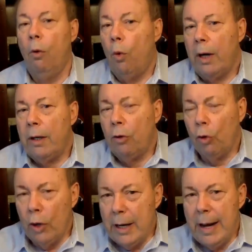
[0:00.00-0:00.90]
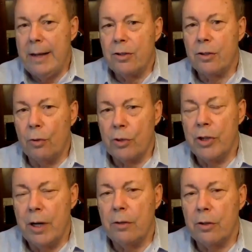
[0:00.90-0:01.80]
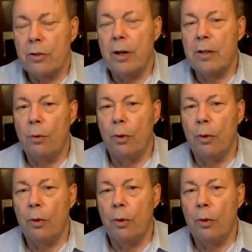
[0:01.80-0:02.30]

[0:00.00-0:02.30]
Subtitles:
What creates those interest rates?